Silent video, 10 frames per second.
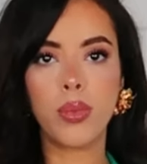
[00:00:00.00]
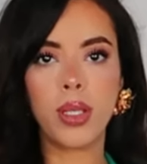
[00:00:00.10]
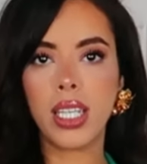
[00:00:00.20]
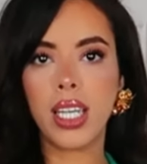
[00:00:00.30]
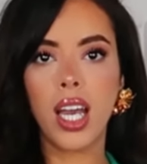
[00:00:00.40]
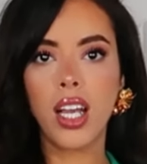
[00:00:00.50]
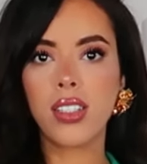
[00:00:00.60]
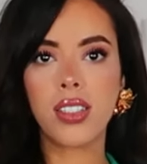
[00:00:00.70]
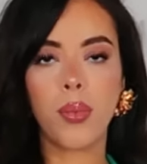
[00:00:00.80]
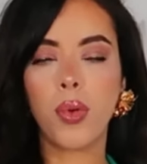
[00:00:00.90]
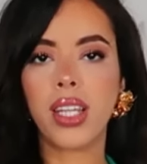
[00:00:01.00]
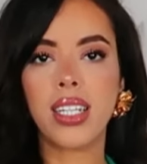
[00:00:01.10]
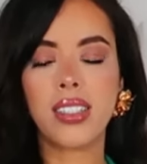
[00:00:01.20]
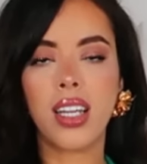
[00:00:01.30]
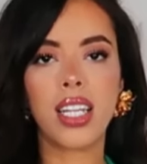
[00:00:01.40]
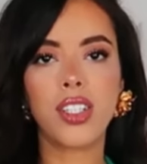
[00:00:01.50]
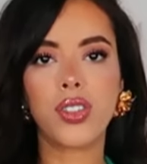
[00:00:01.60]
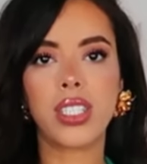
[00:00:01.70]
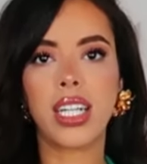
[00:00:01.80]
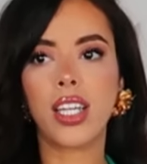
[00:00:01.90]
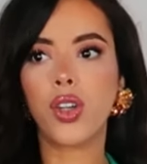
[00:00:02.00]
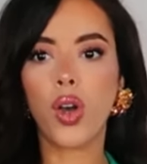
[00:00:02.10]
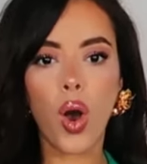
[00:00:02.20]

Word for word: to be someone that is not interesting. Like you're